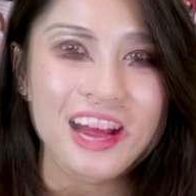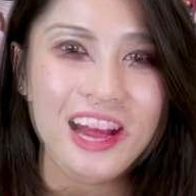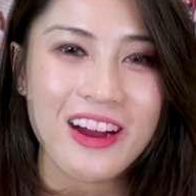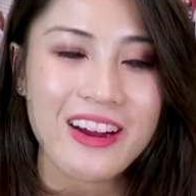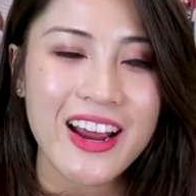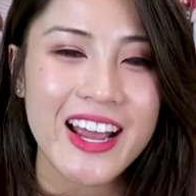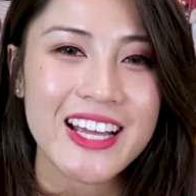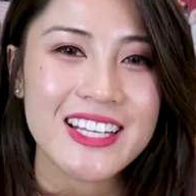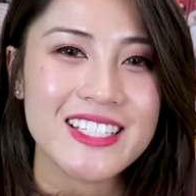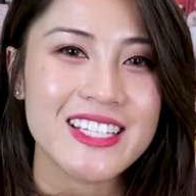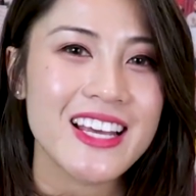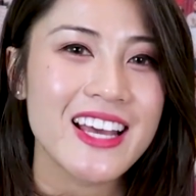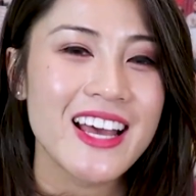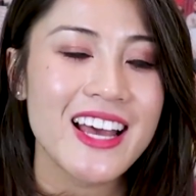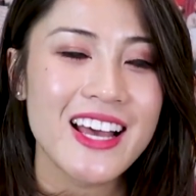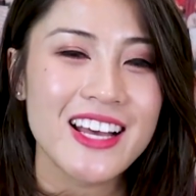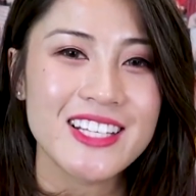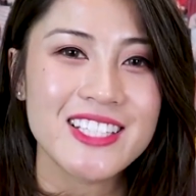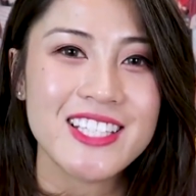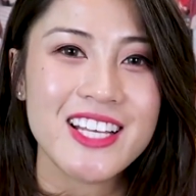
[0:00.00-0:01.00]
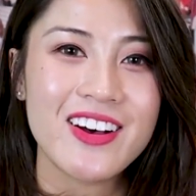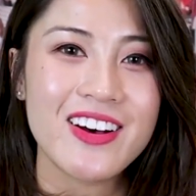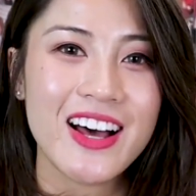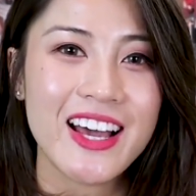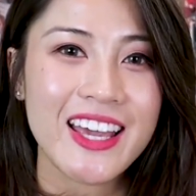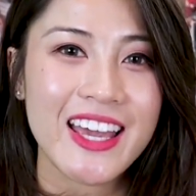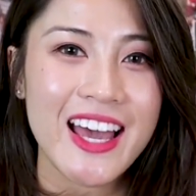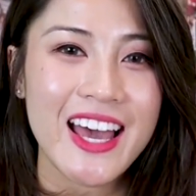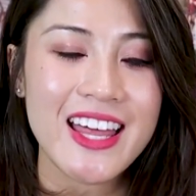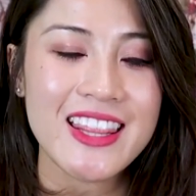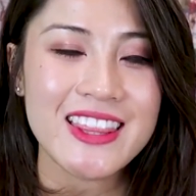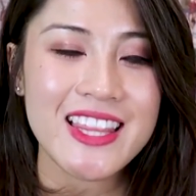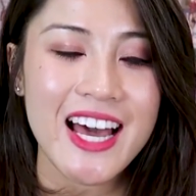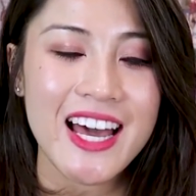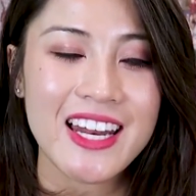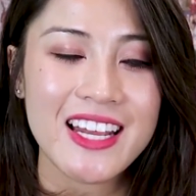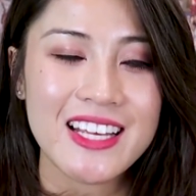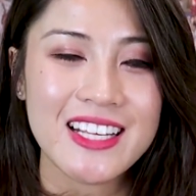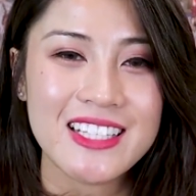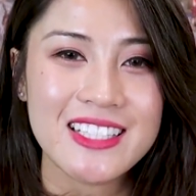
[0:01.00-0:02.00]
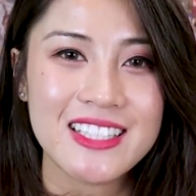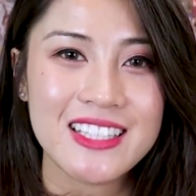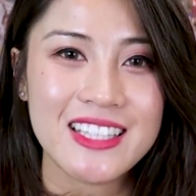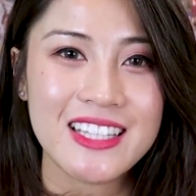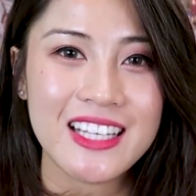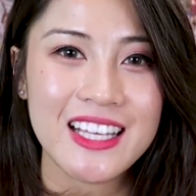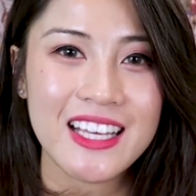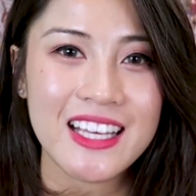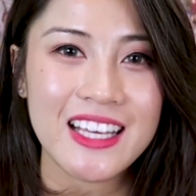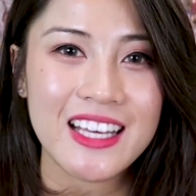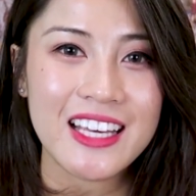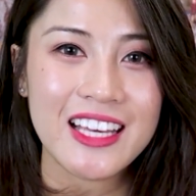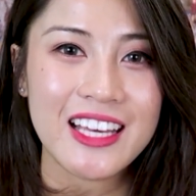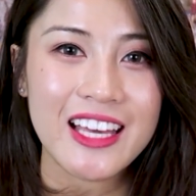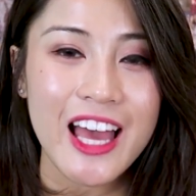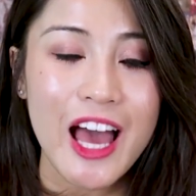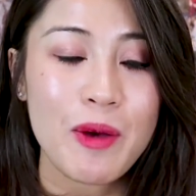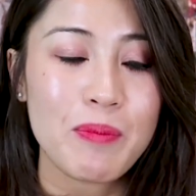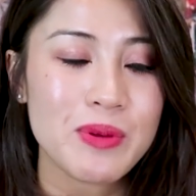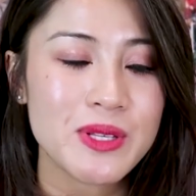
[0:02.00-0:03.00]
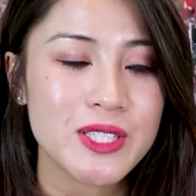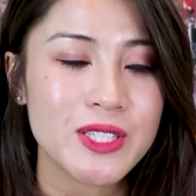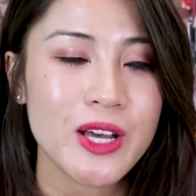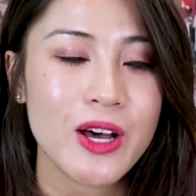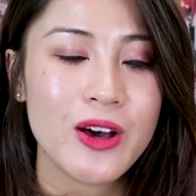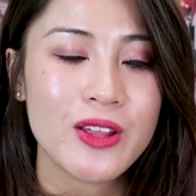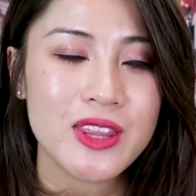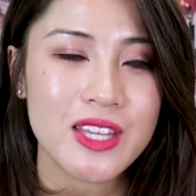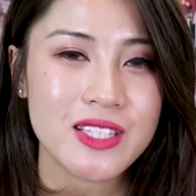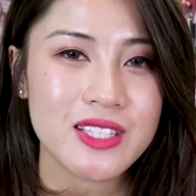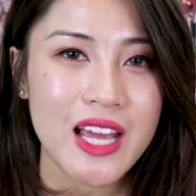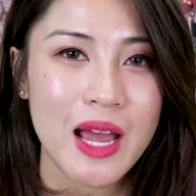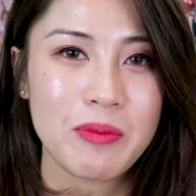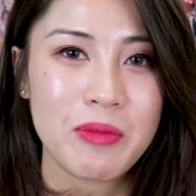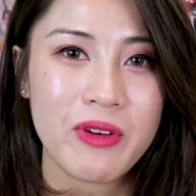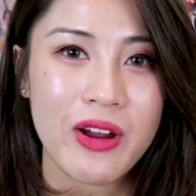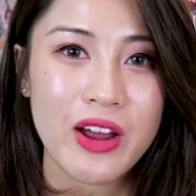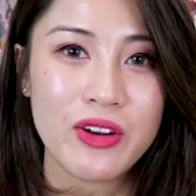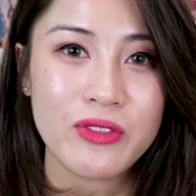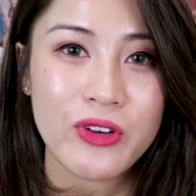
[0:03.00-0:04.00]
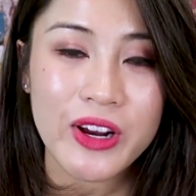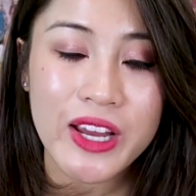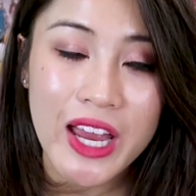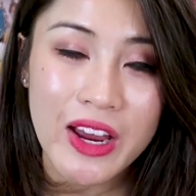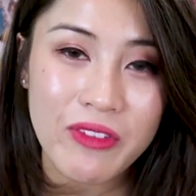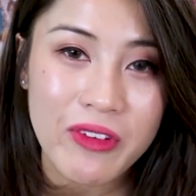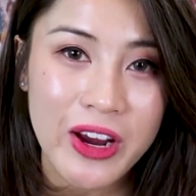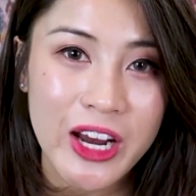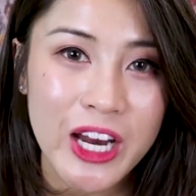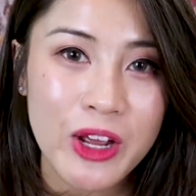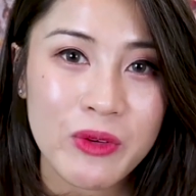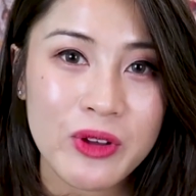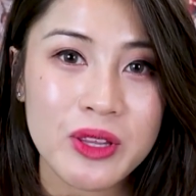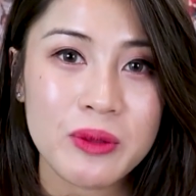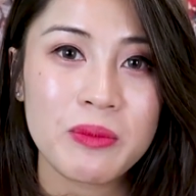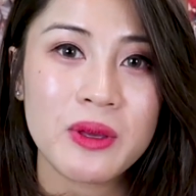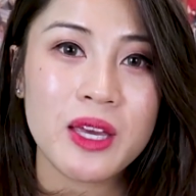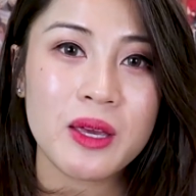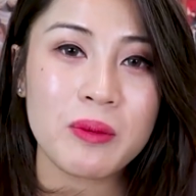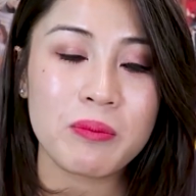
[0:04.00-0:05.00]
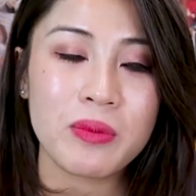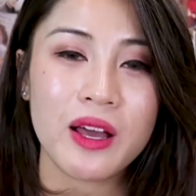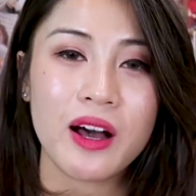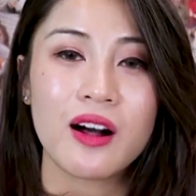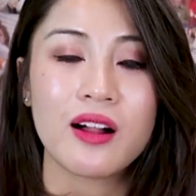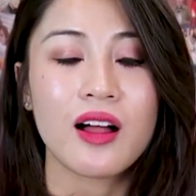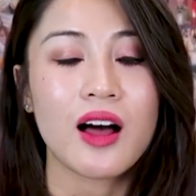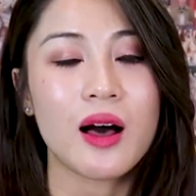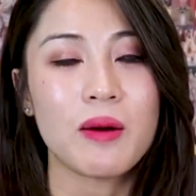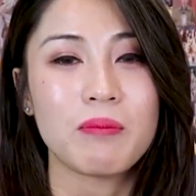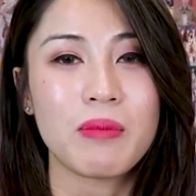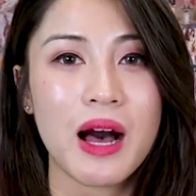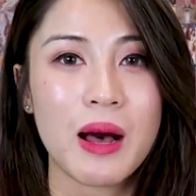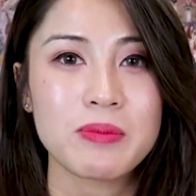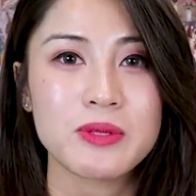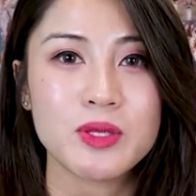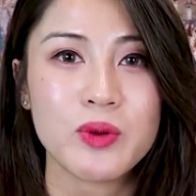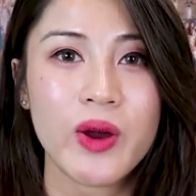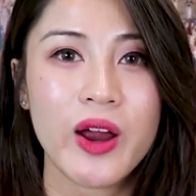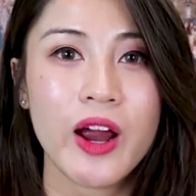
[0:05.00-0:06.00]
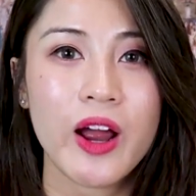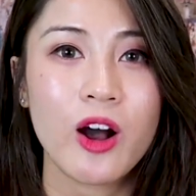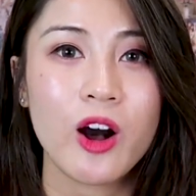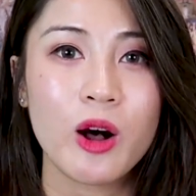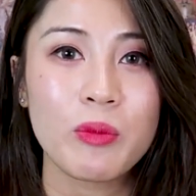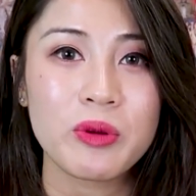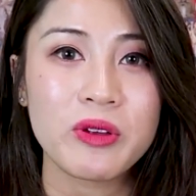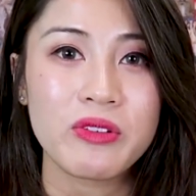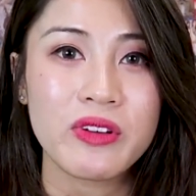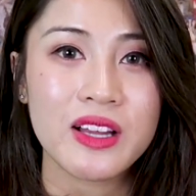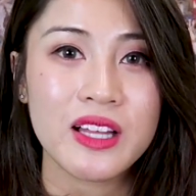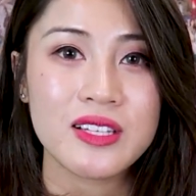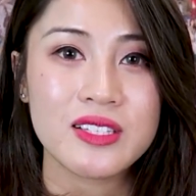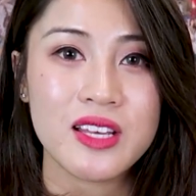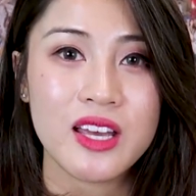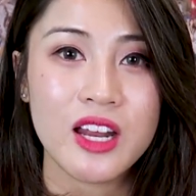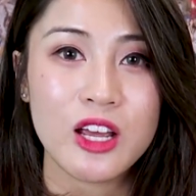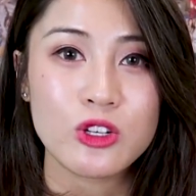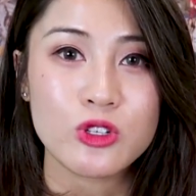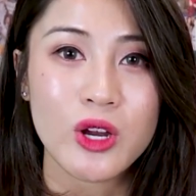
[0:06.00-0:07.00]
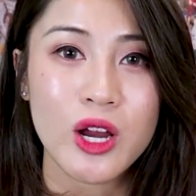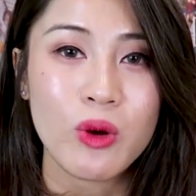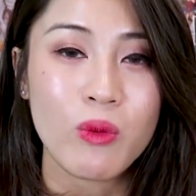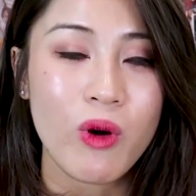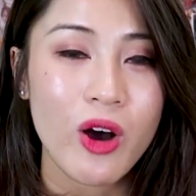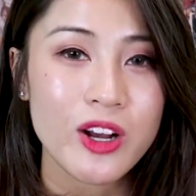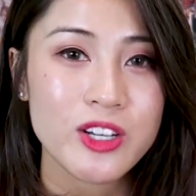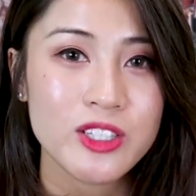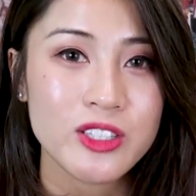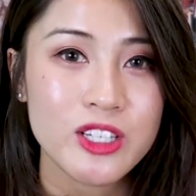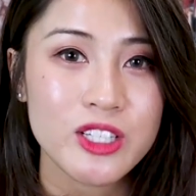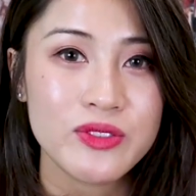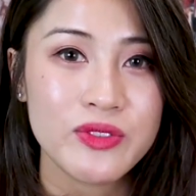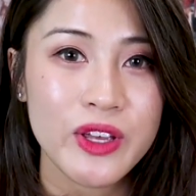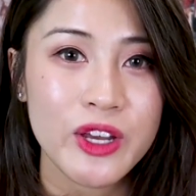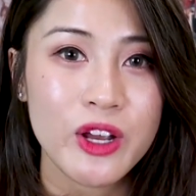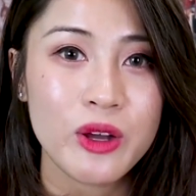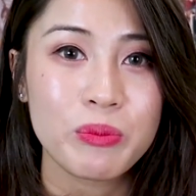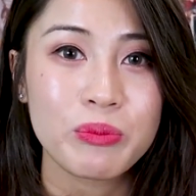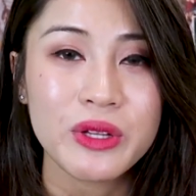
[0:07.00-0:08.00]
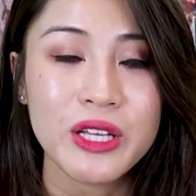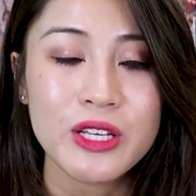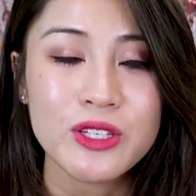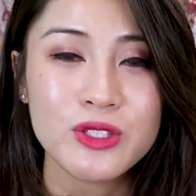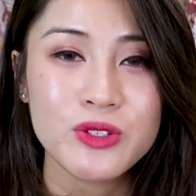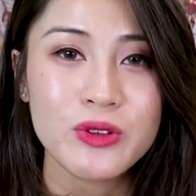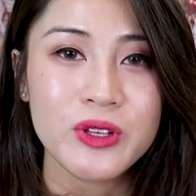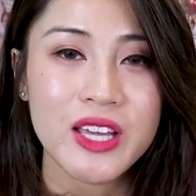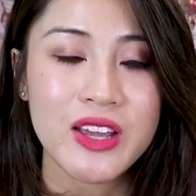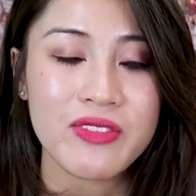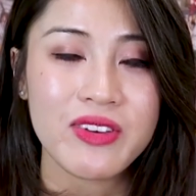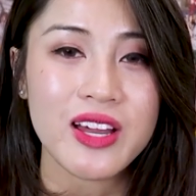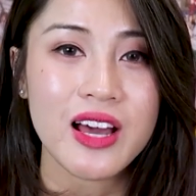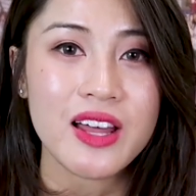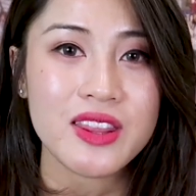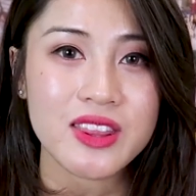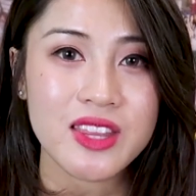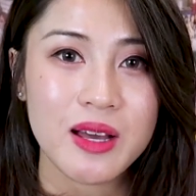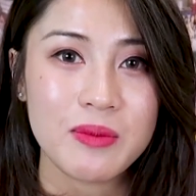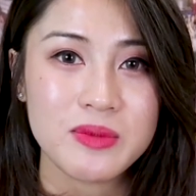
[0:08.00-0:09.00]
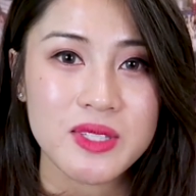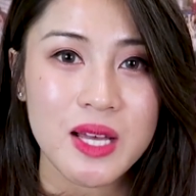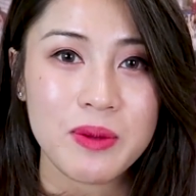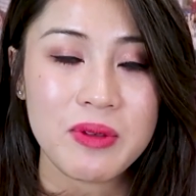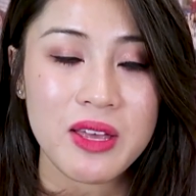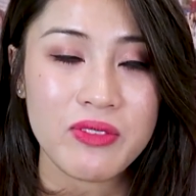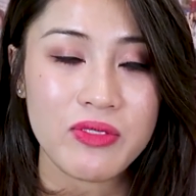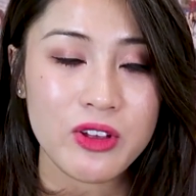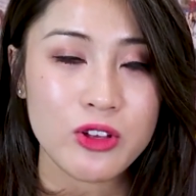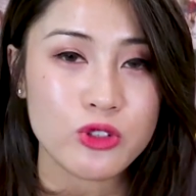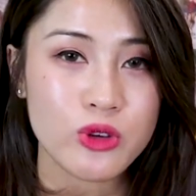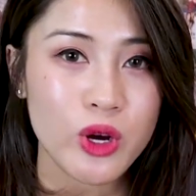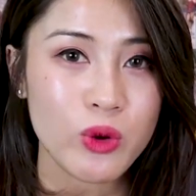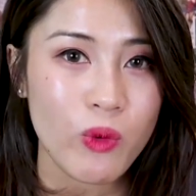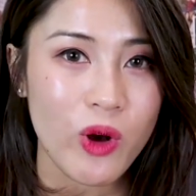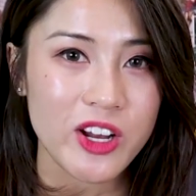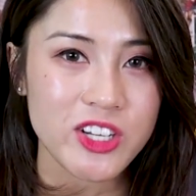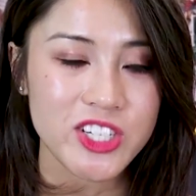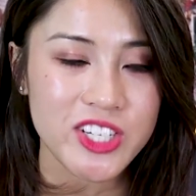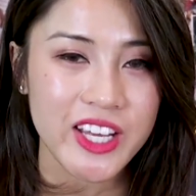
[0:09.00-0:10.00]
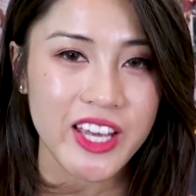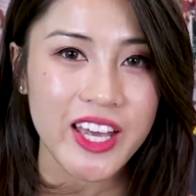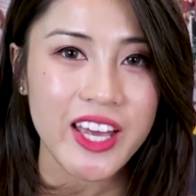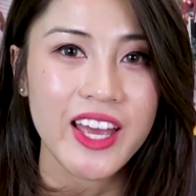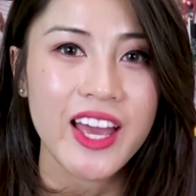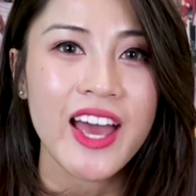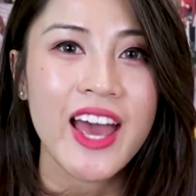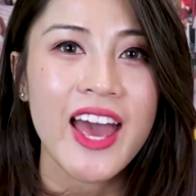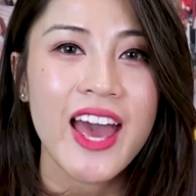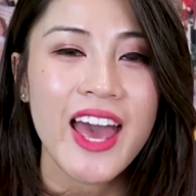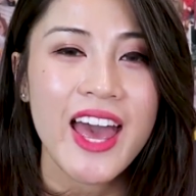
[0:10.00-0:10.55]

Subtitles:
Alright, so again, that is the episode this time around for Get Ready With Me, Bill on PopSquare. I hope you really did enjoy watching this video. Please do give it a thumbs up if you enjoyed watching it.